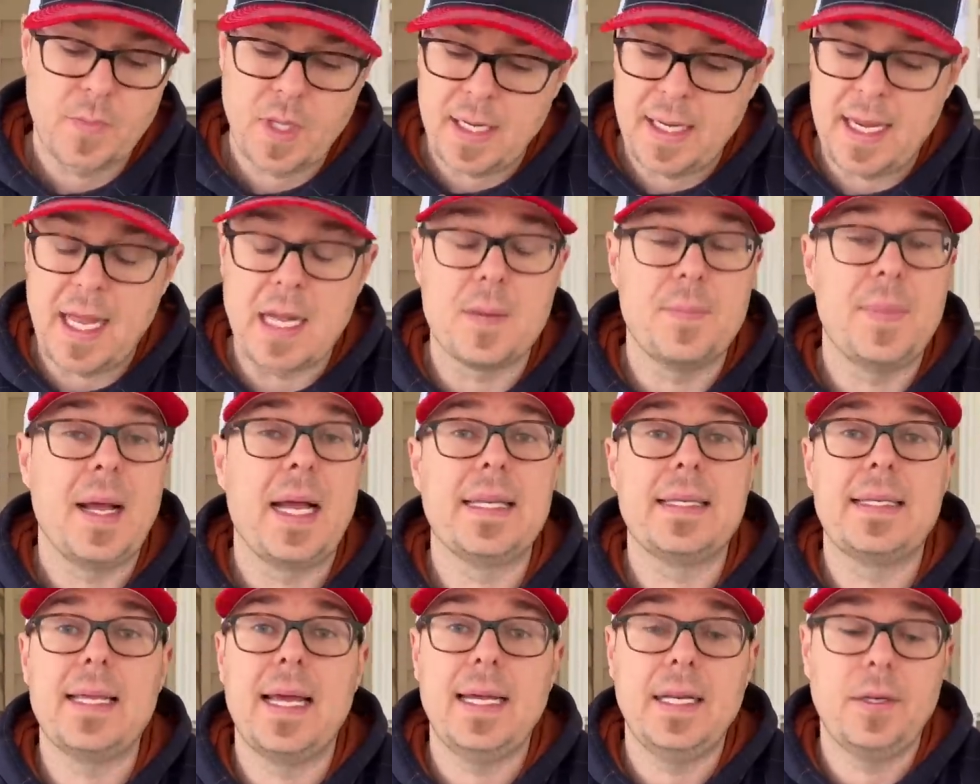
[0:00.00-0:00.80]
Got a
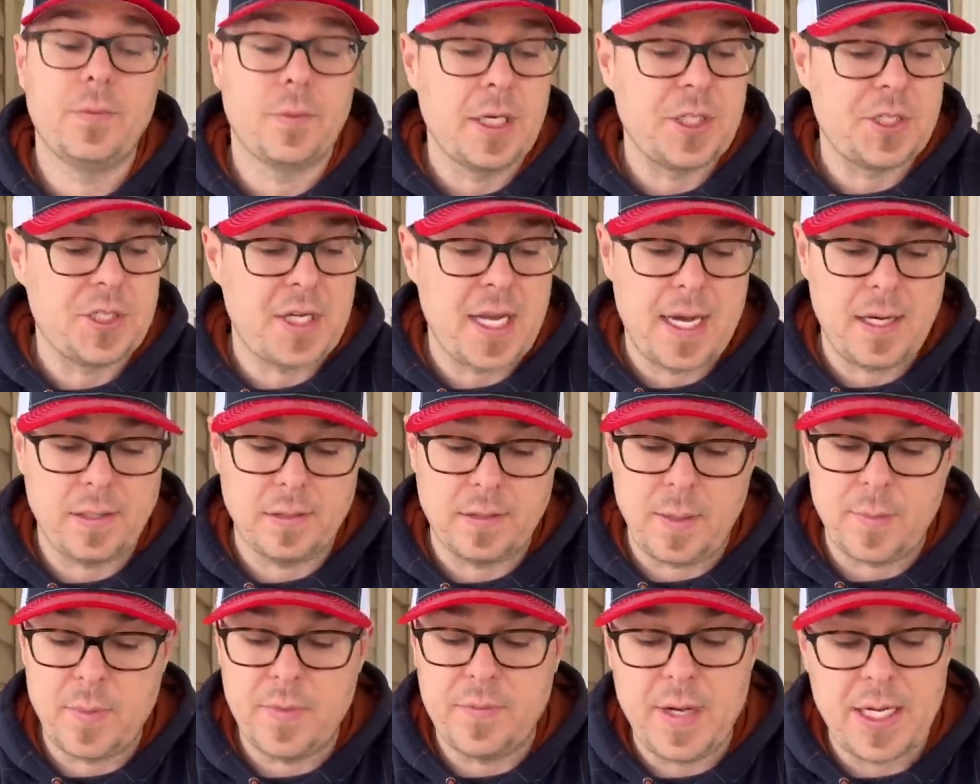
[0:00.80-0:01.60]
bad day, reach out.
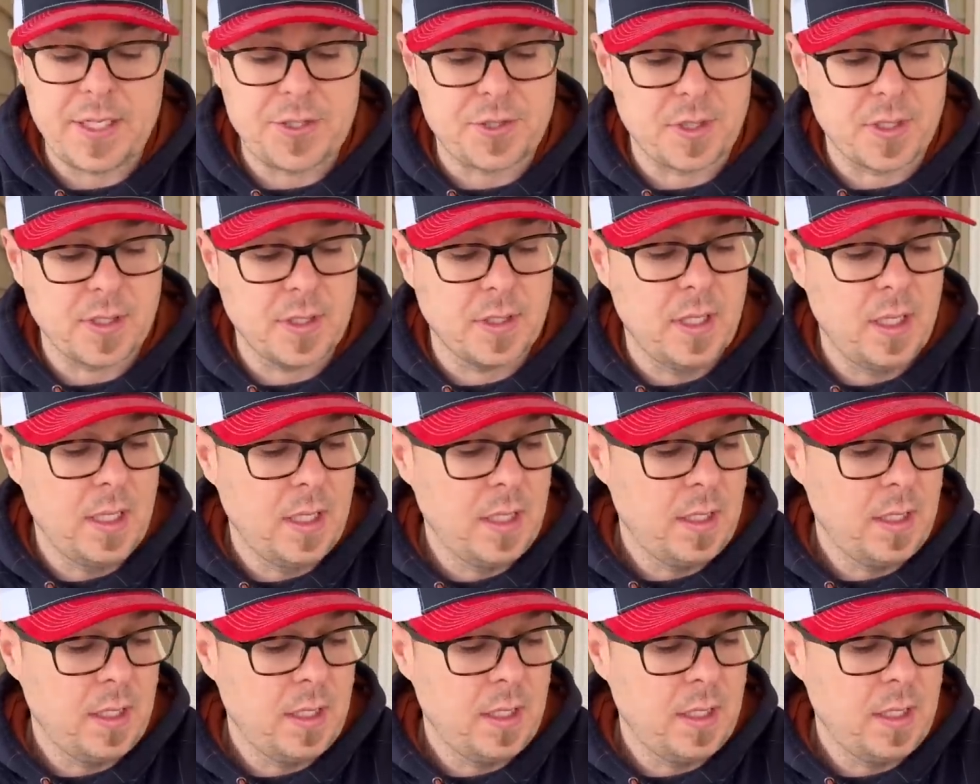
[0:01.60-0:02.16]
I'm a veteran.